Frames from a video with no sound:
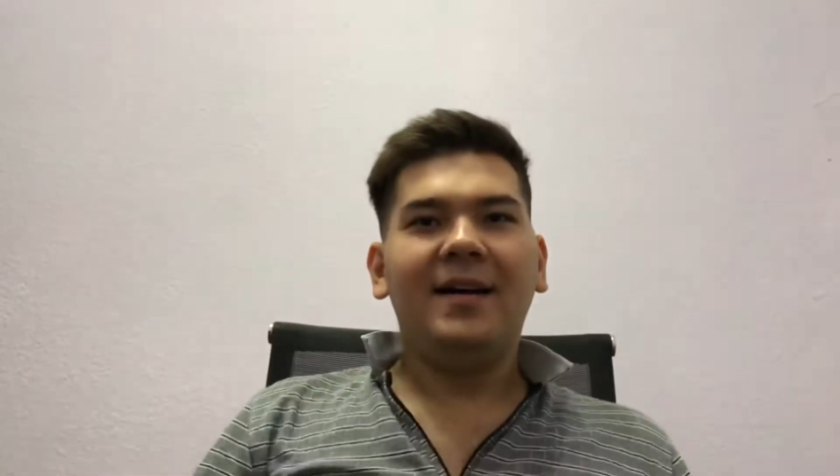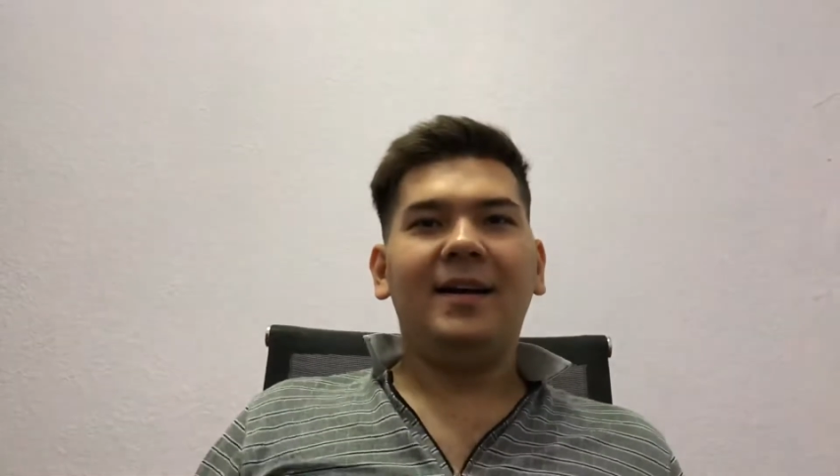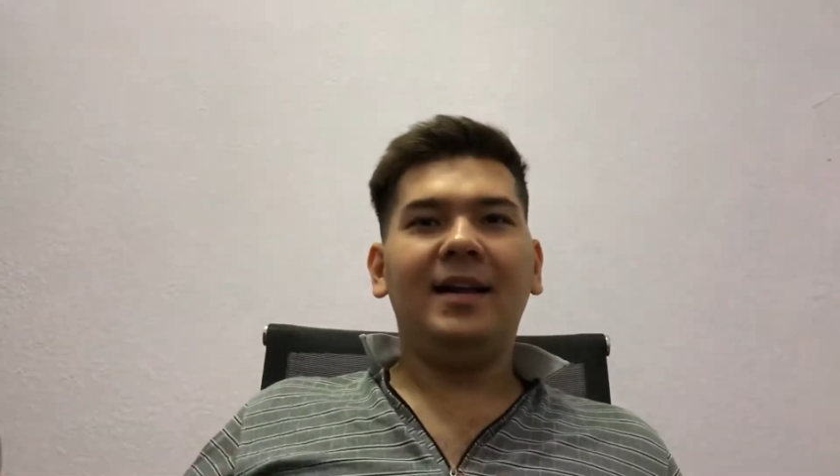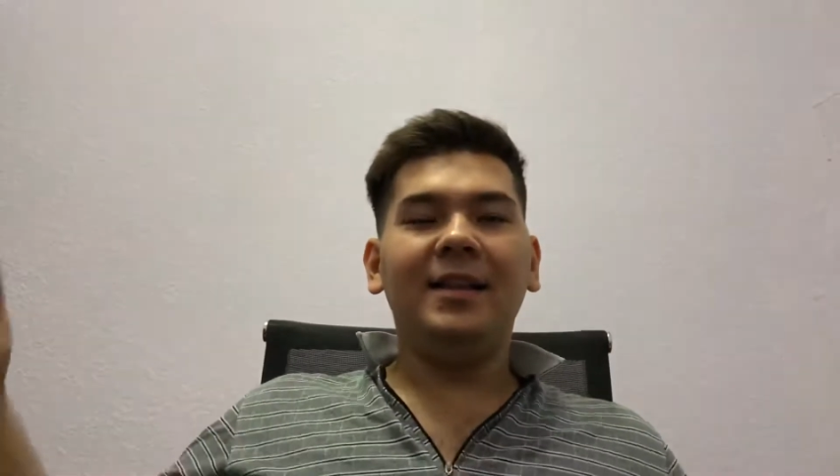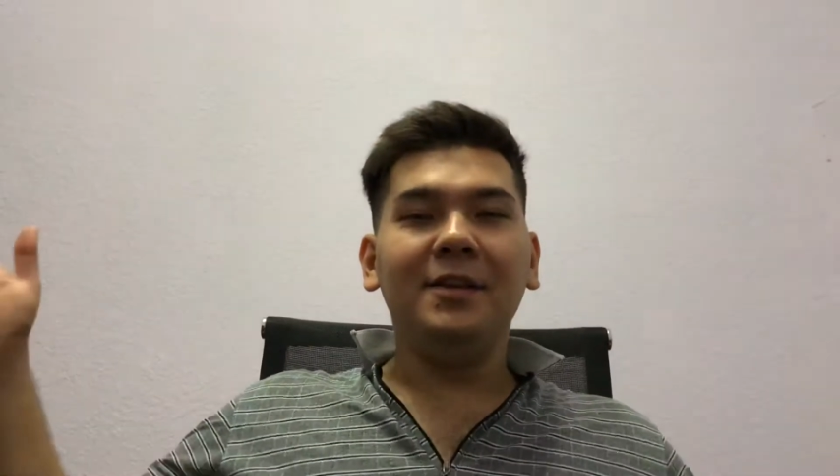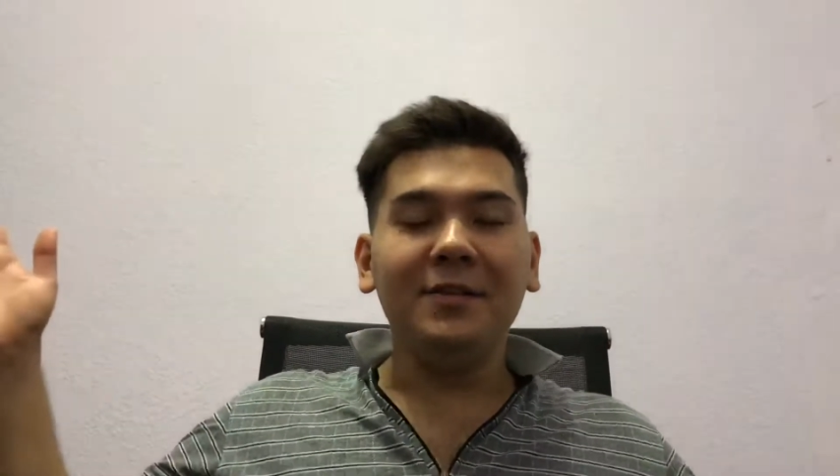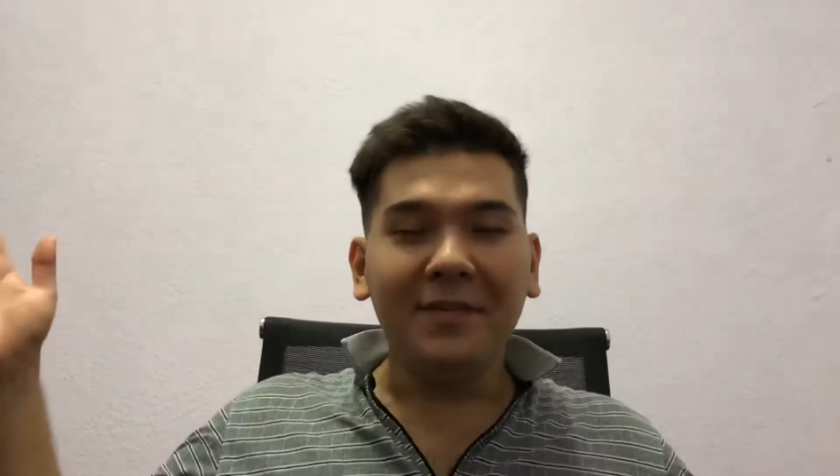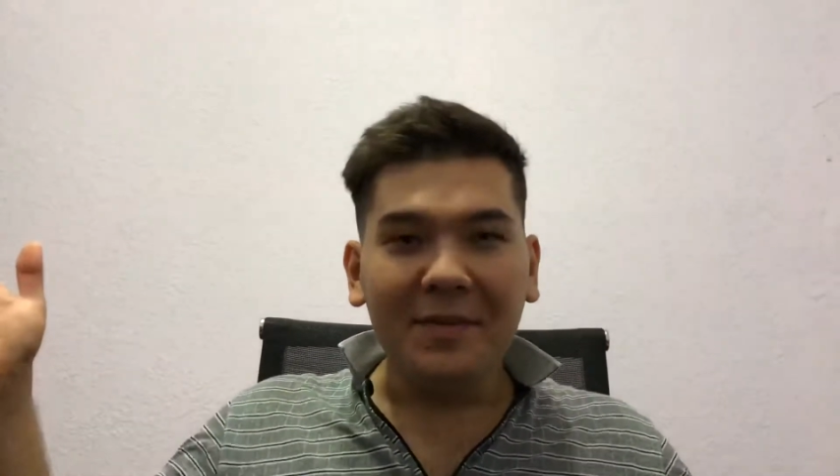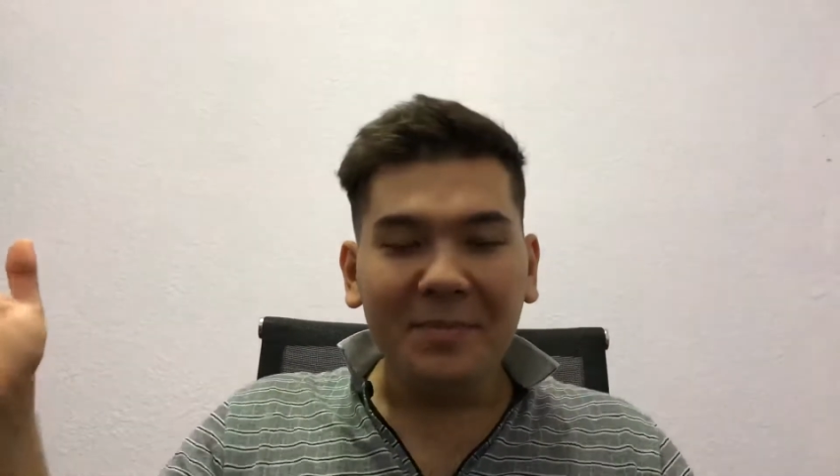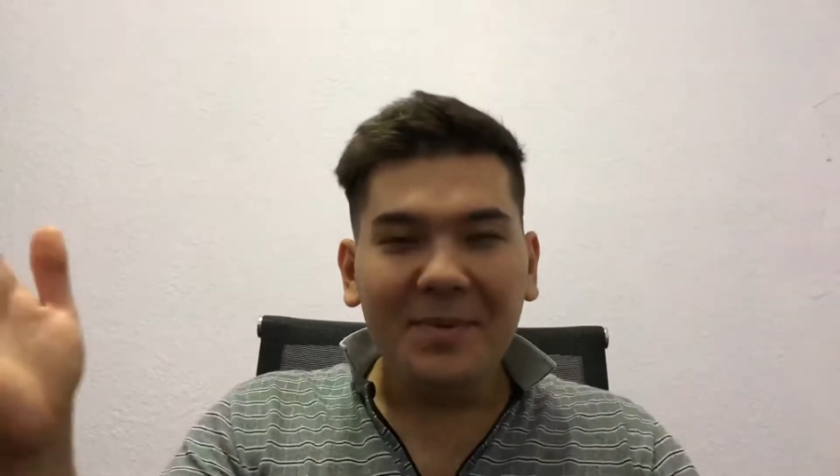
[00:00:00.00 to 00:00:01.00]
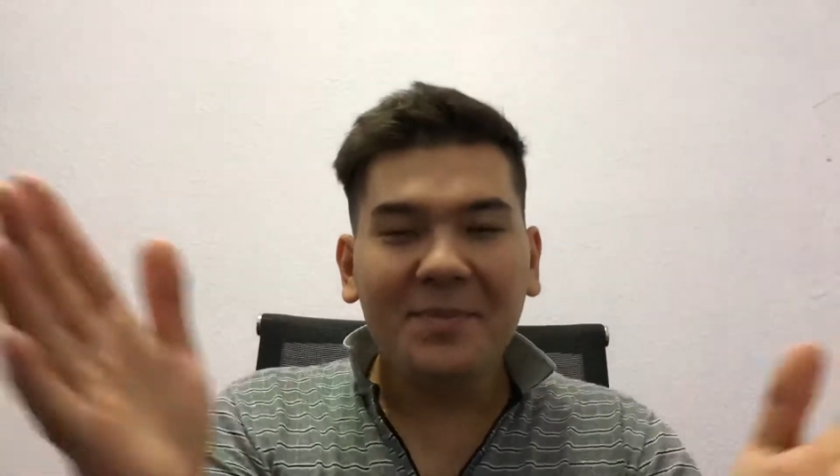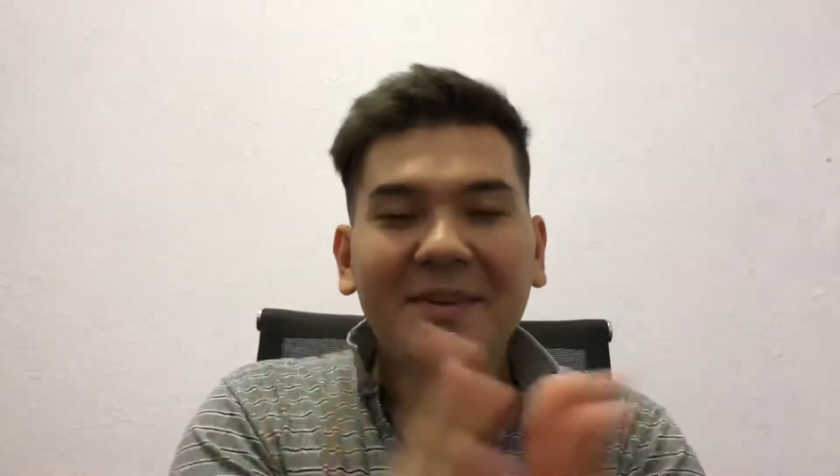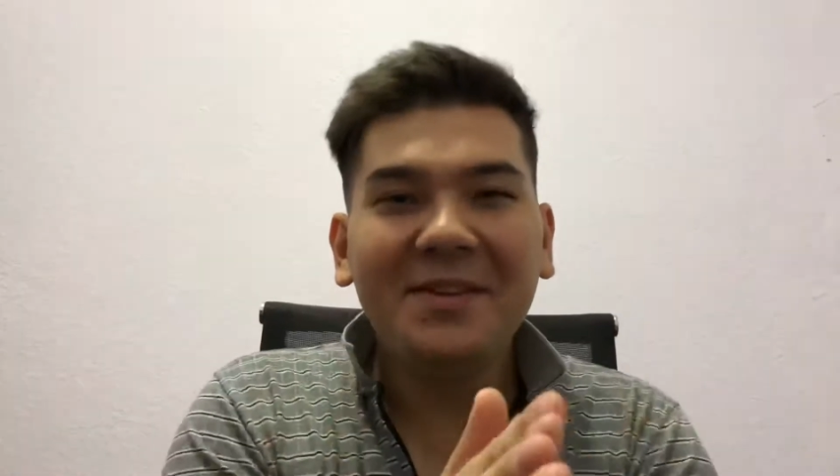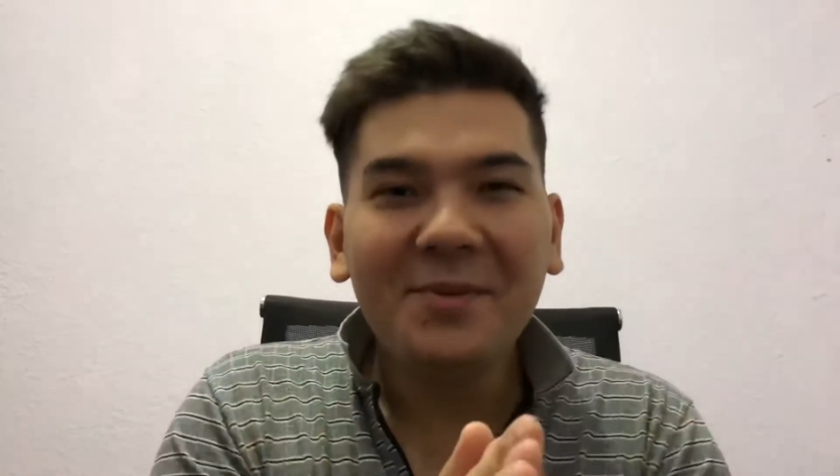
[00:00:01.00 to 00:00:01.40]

Hello lovely people and